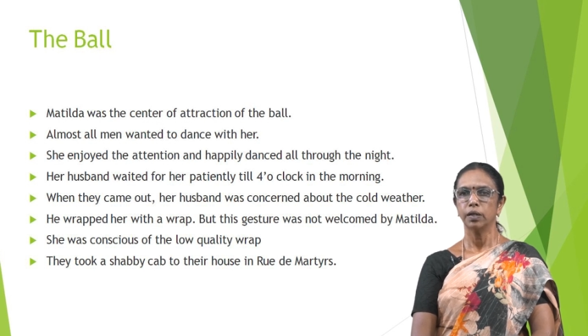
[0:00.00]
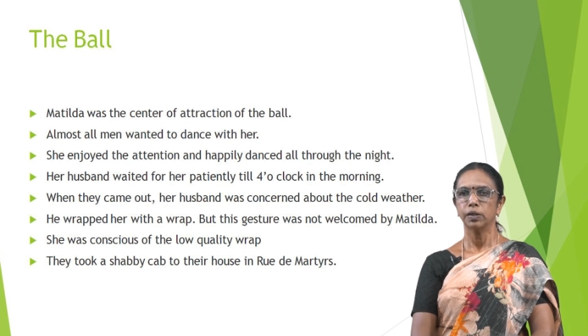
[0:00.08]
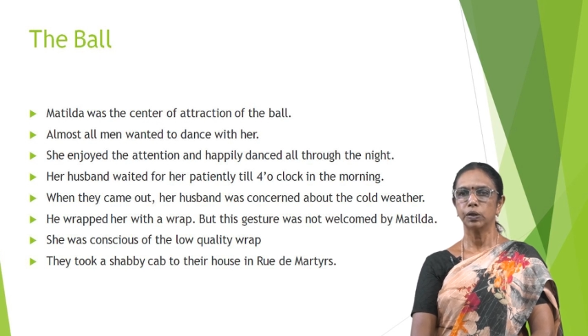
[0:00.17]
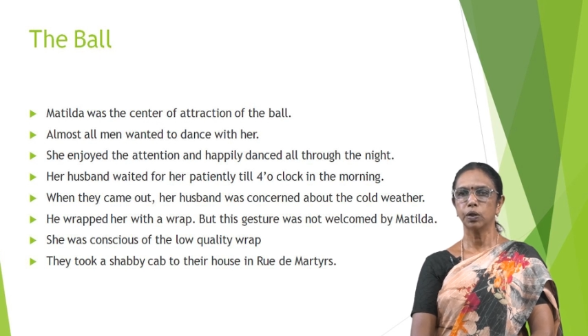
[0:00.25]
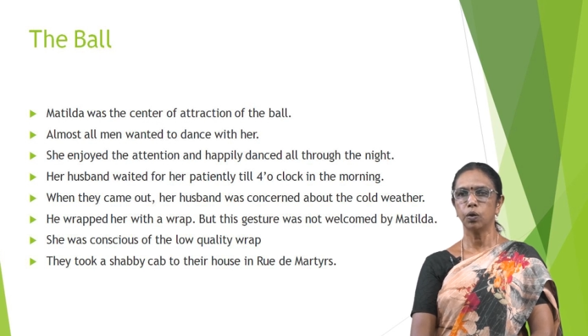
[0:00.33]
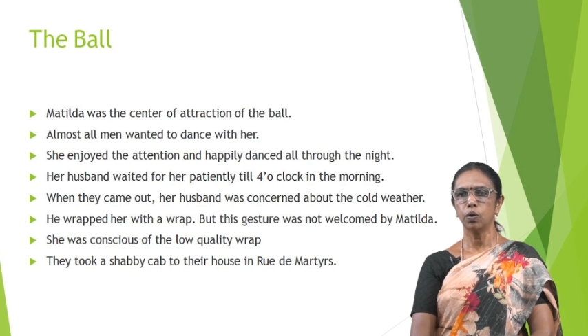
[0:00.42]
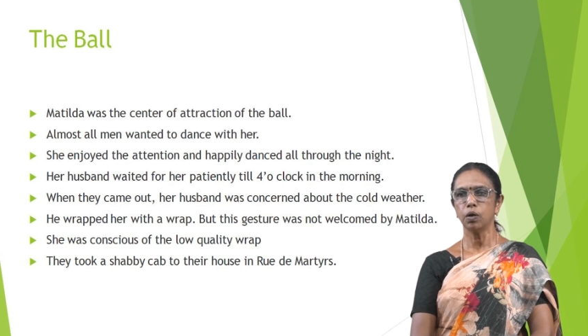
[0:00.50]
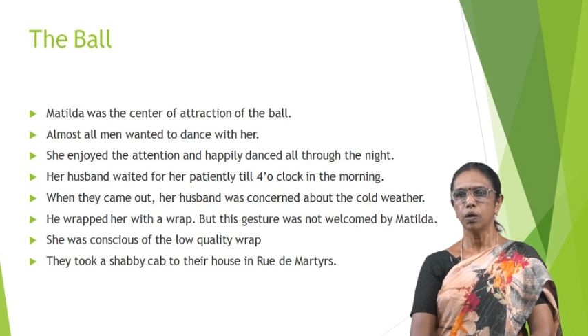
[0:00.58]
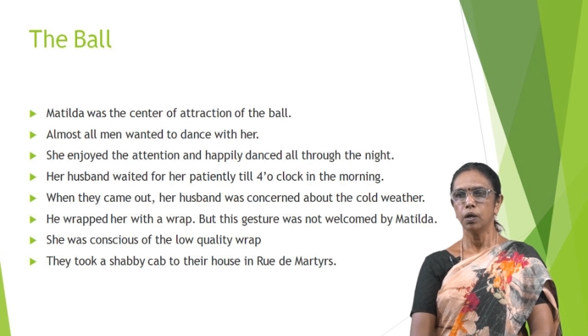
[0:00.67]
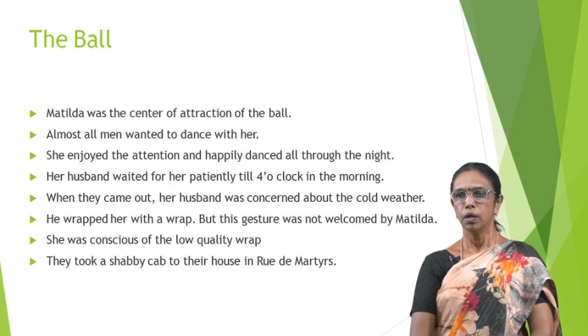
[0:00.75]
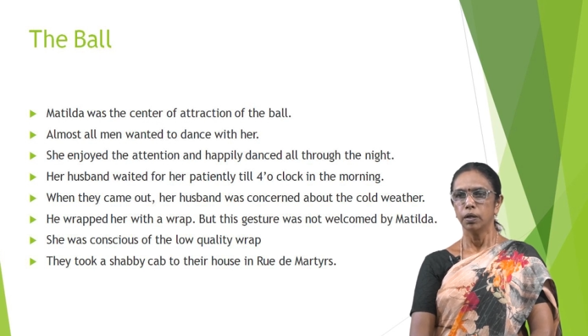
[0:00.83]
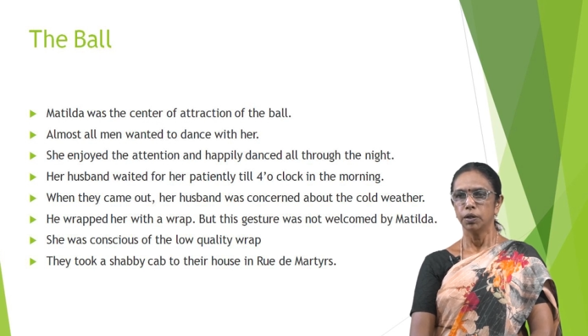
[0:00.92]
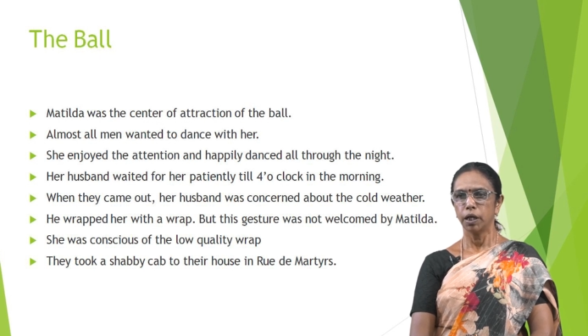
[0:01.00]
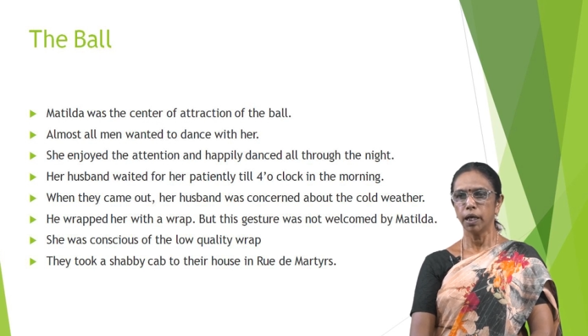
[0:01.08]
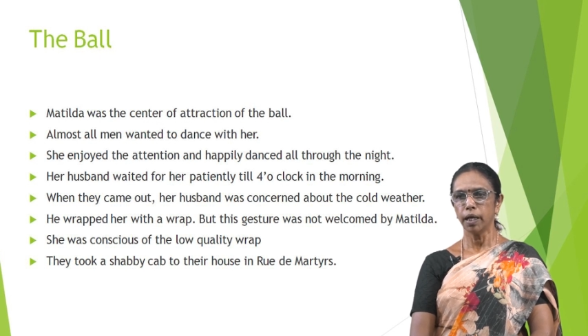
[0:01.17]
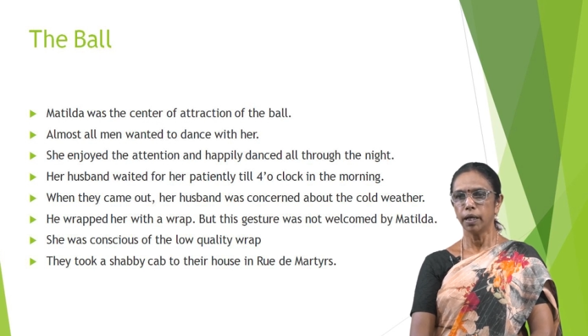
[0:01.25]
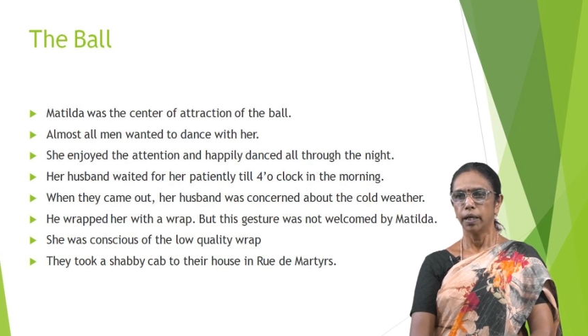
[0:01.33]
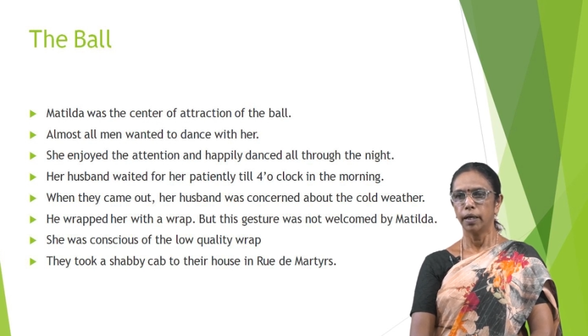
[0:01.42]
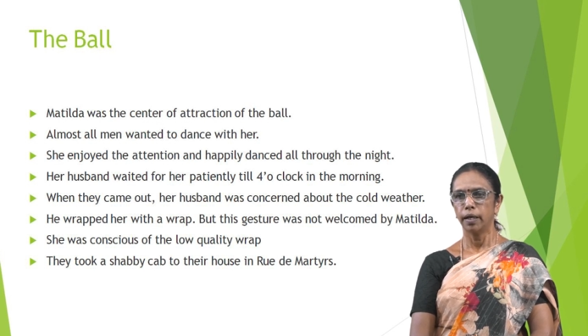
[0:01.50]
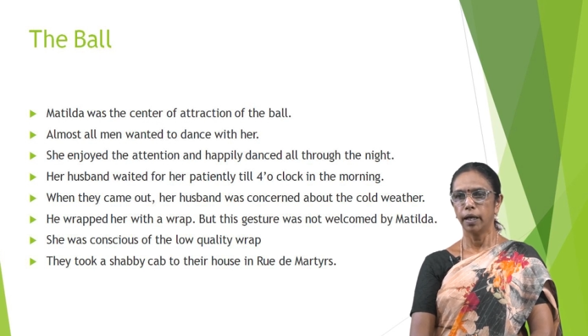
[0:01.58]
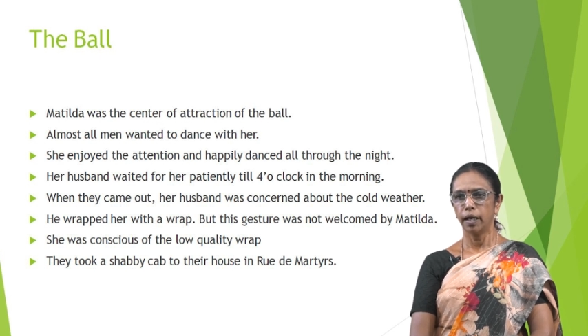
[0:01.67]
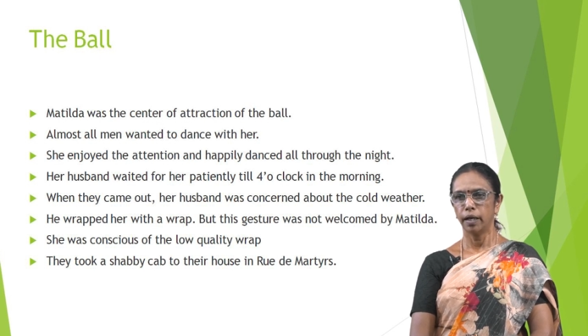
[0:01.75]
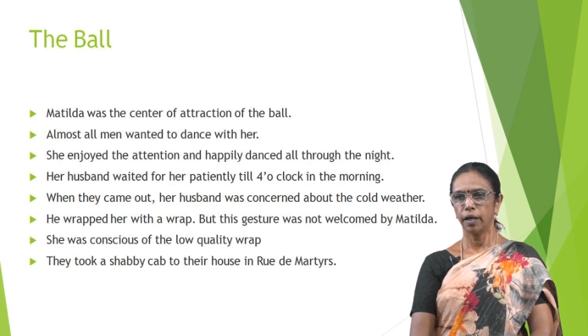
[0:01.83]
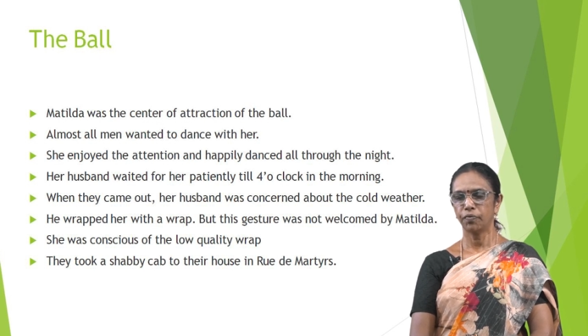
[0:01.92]
So she
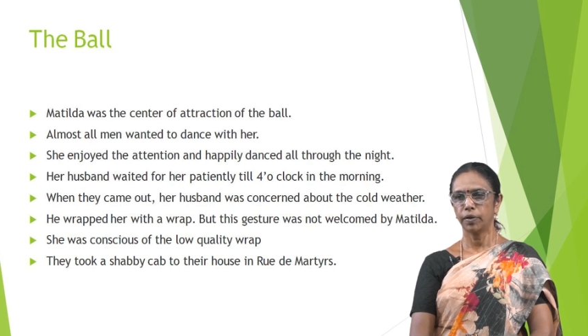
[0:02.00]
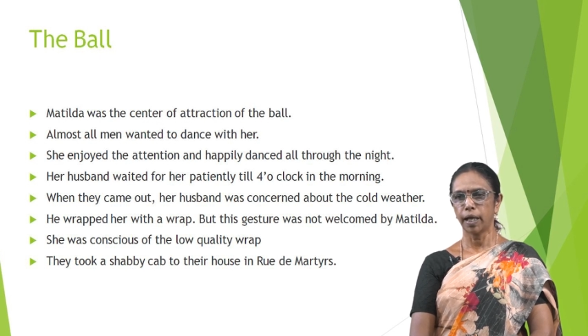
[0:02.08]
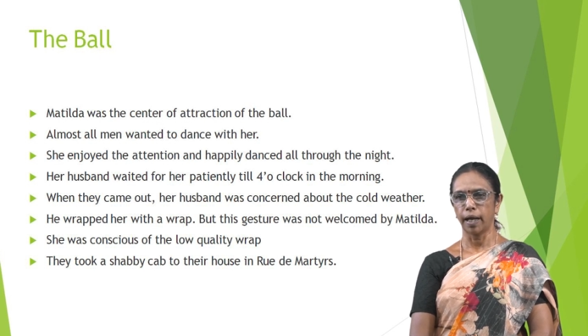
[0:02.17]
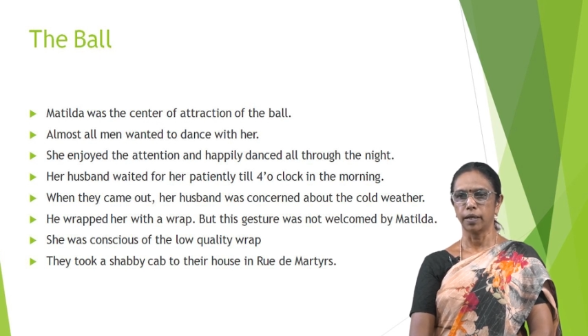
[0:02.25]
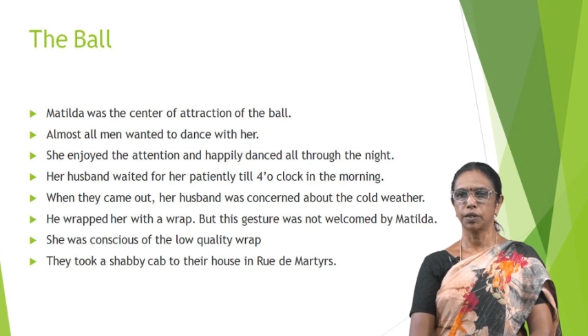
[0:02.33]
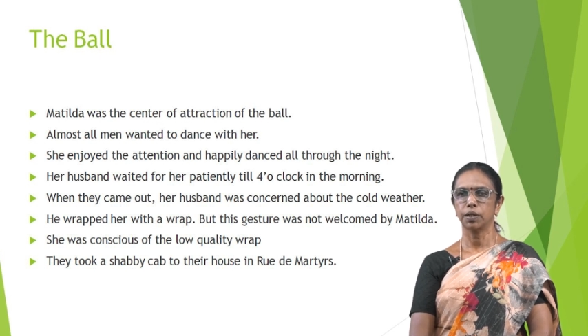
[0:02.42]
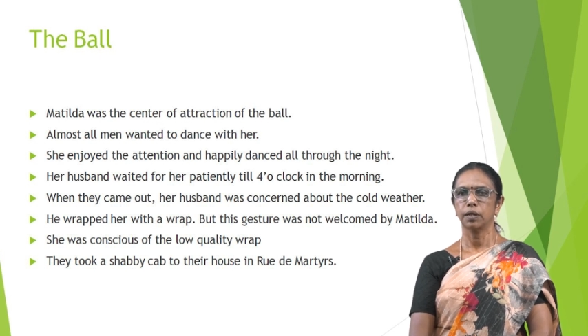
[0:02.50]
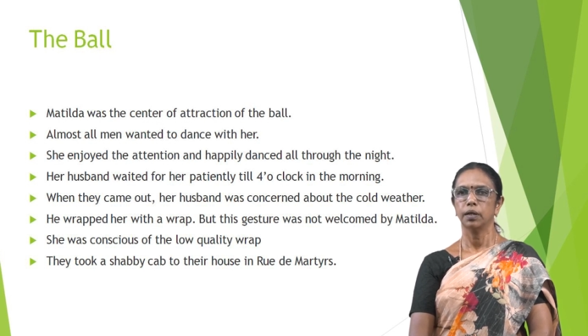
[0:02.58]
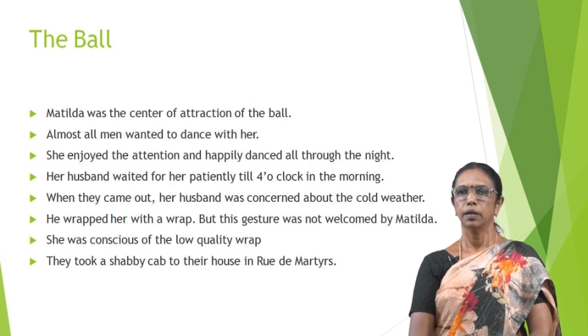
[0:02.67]
left that.